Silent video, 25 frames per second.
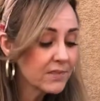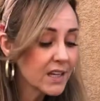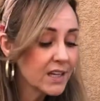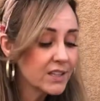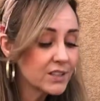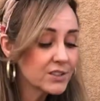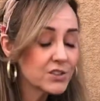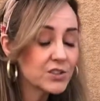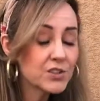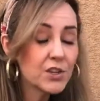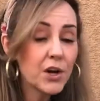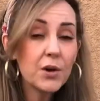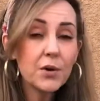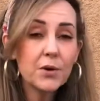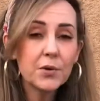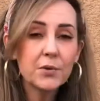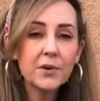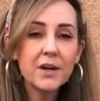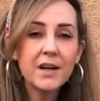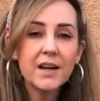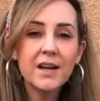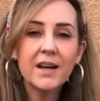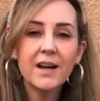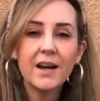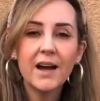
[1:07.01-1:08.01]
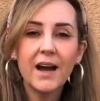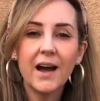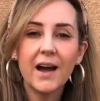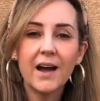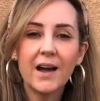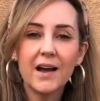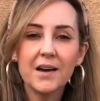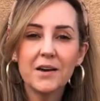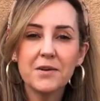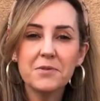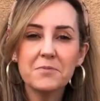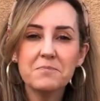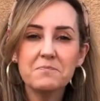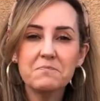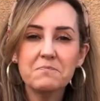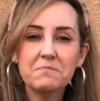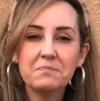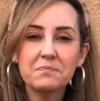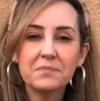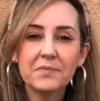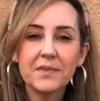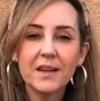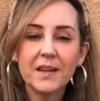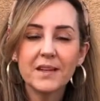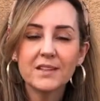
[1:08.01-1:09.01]
So, um,
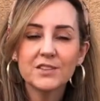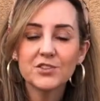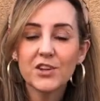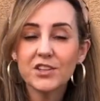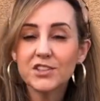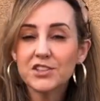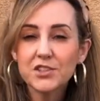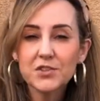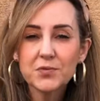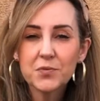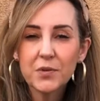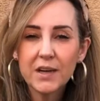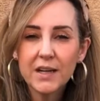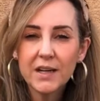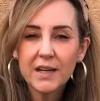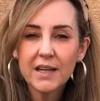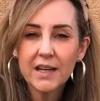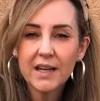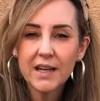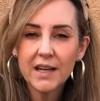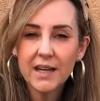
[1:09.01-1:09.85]
so I just wanted to